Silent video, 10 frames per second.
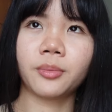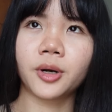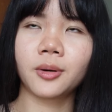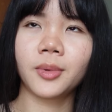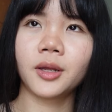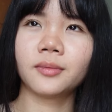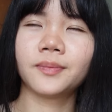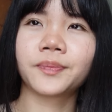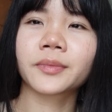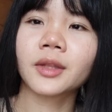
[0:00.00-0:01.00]
apartment,
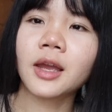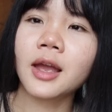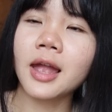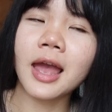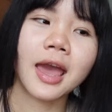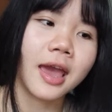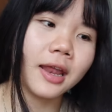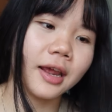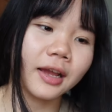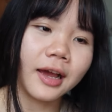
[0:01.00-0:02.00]

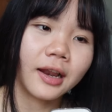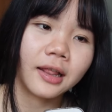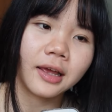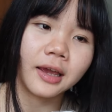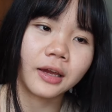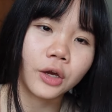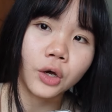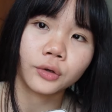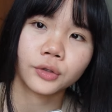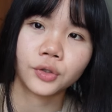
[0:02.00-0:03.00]
and I kind of like
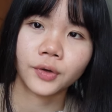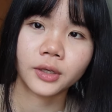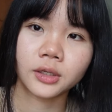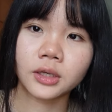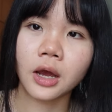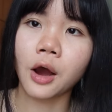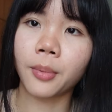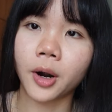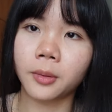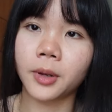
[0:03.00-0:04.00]
go to his
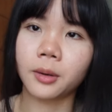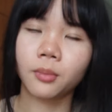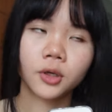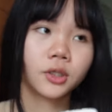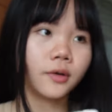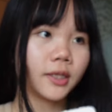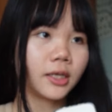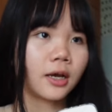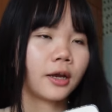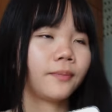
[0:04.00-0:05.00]
apartment most of the
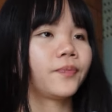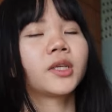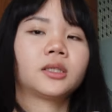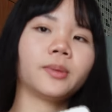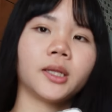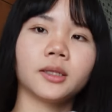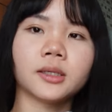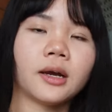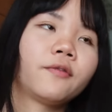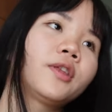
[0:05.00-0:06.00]
time, spend
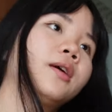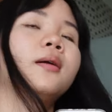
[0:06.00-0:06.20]
time with